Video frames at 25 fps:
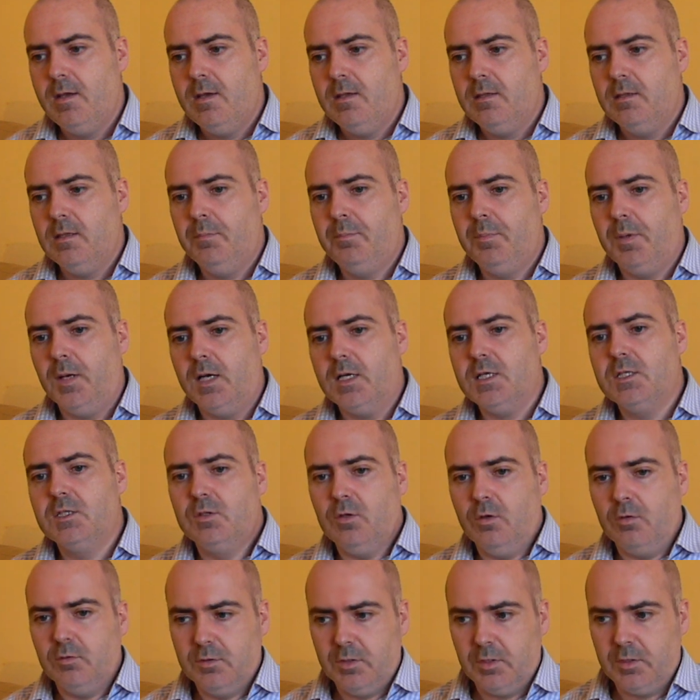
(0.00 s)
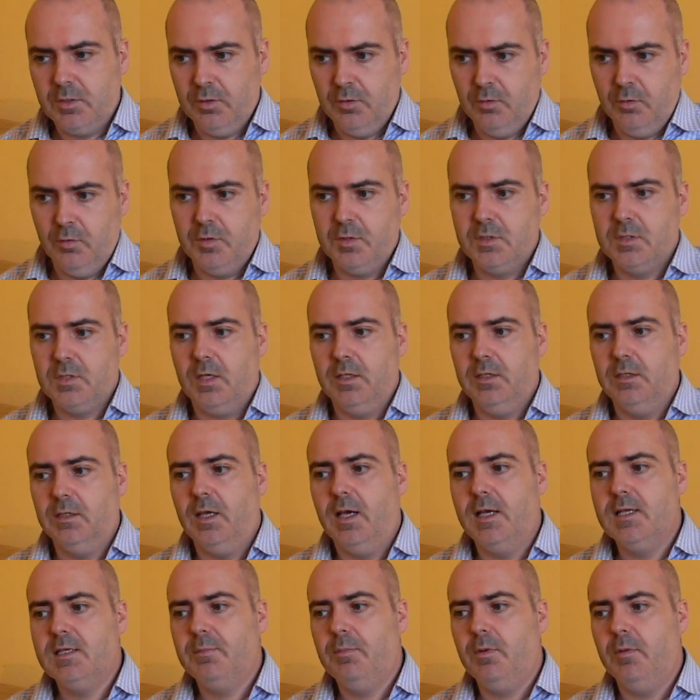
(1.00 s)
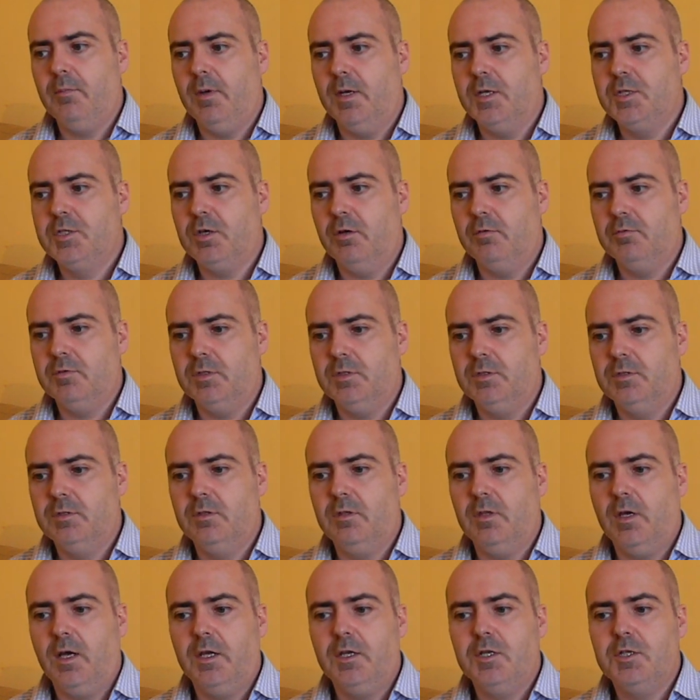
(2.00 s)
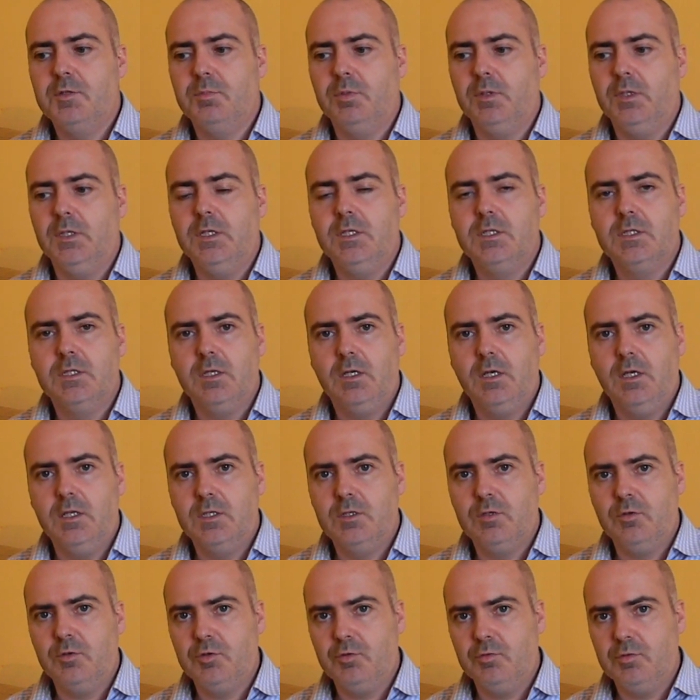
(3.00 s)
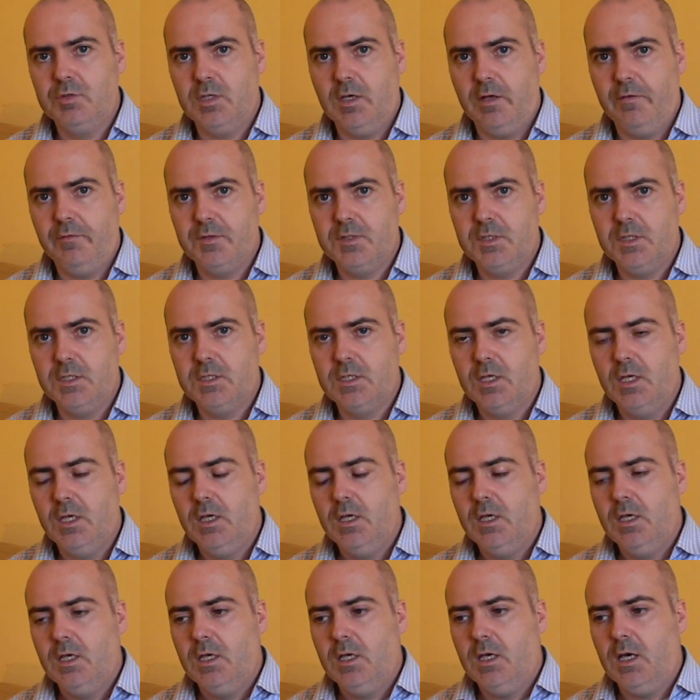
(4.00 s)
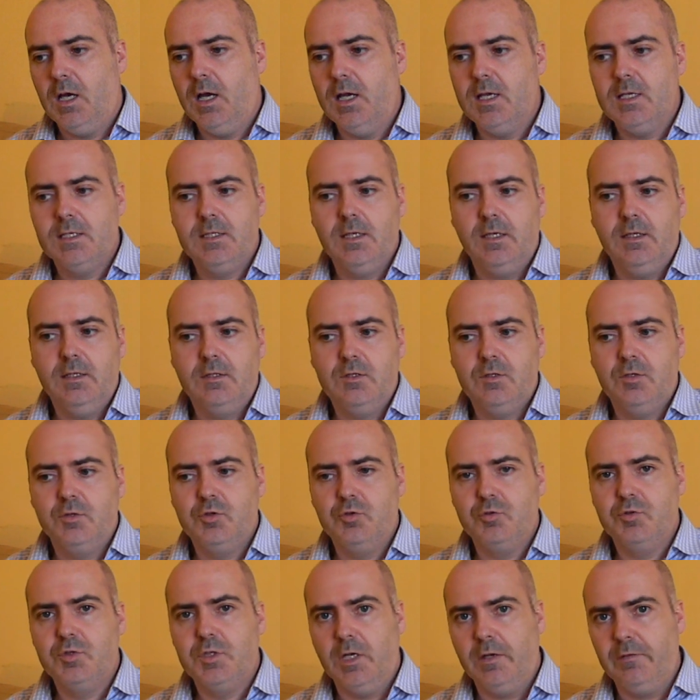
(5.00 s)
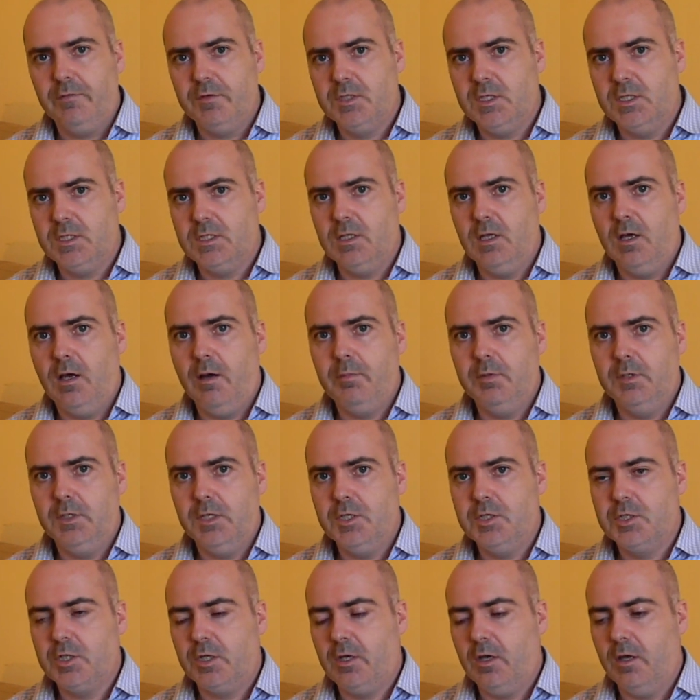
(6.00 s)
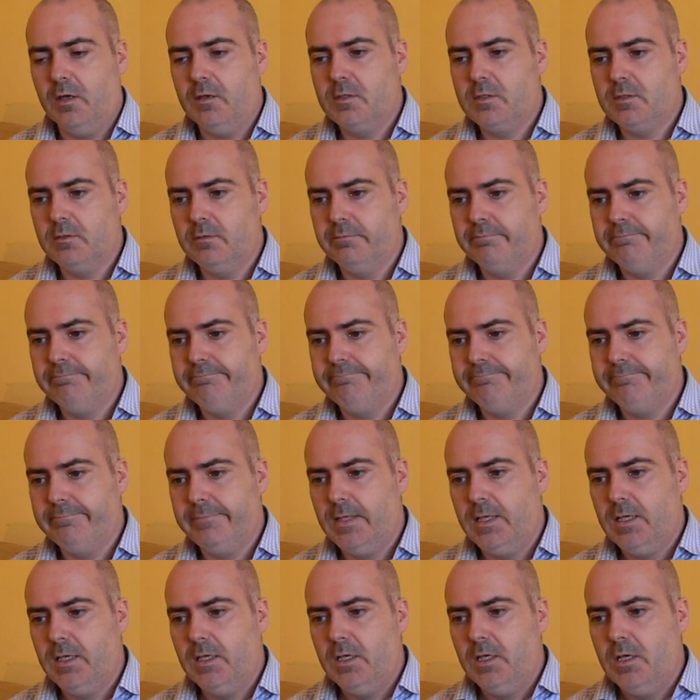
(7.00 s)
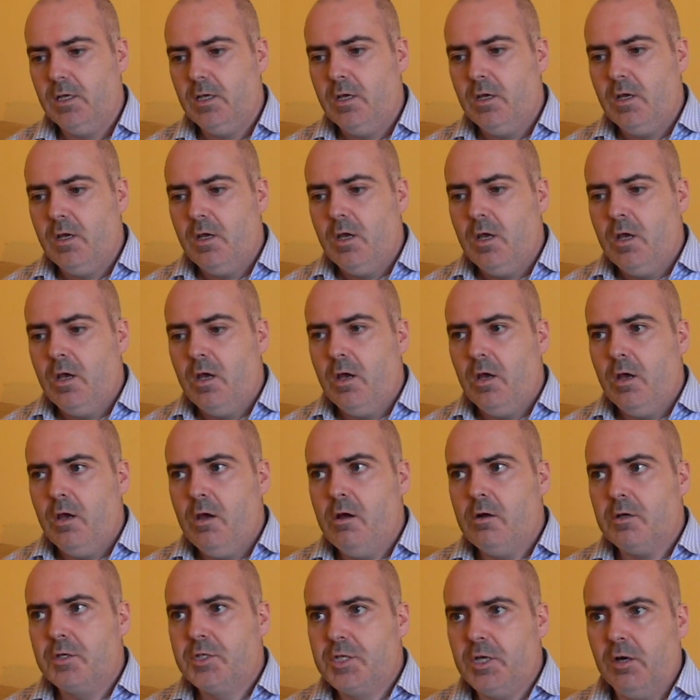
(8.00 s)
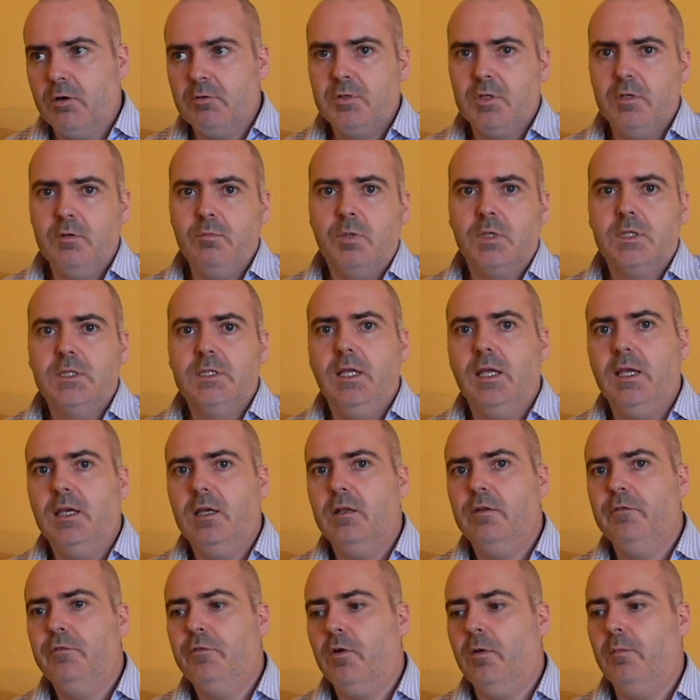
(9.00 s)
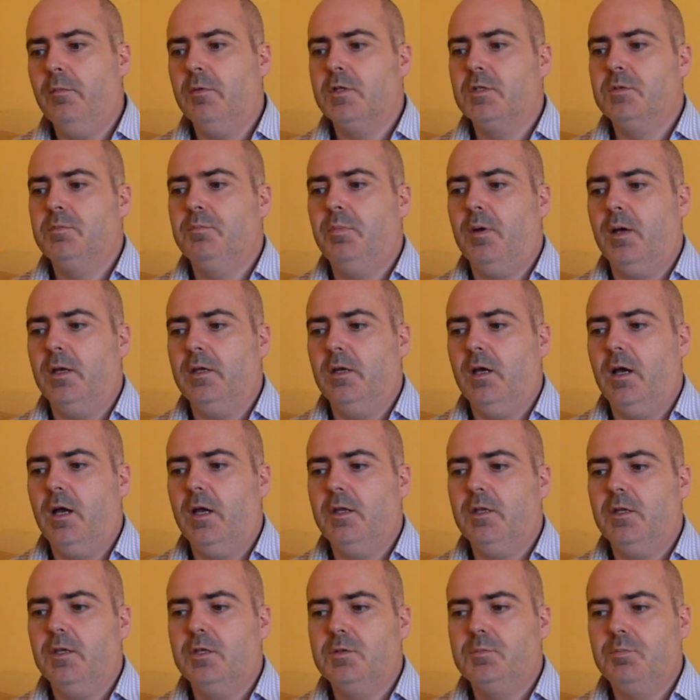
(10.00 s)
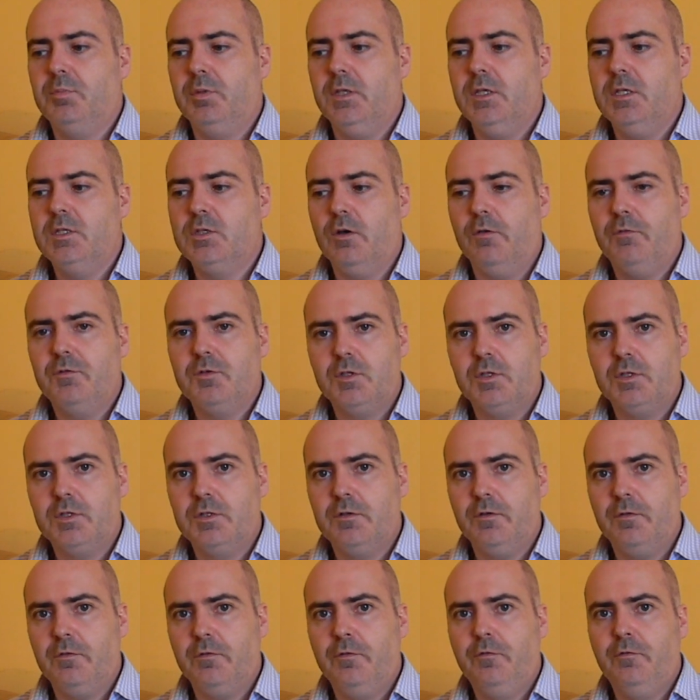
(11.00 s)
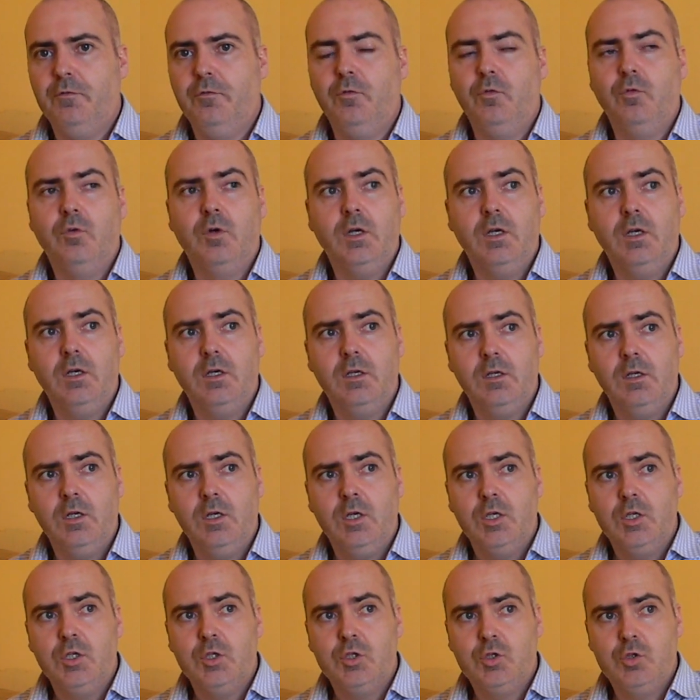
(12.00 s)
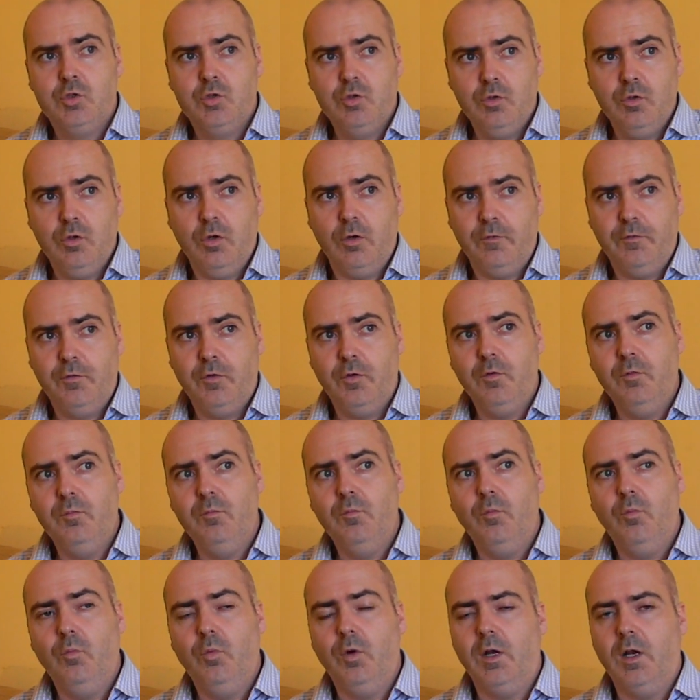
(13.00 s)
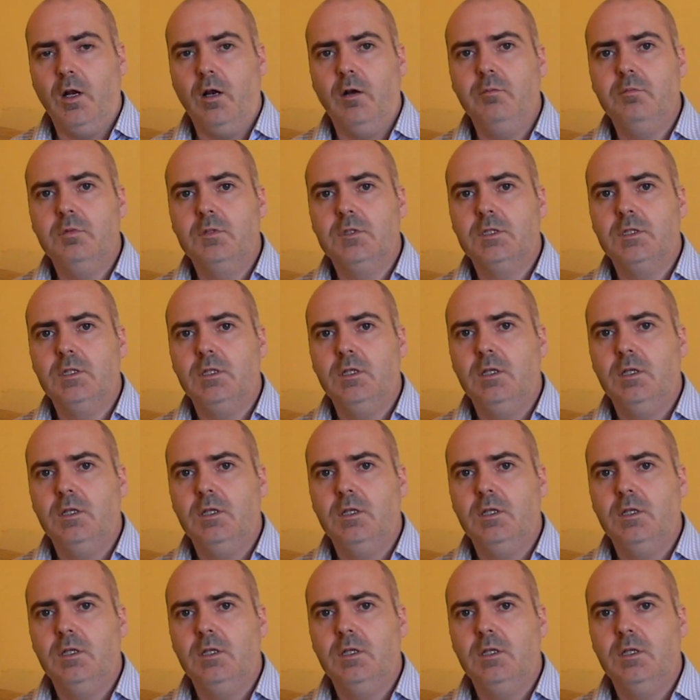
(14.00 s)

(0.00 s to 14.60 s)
They passed doctored notes and lies about my children to the Irish police and social services, as did social services in the Aberdeenshire Council. Our children were taken from us by Irish police officers, 4, 2 of whom were armed,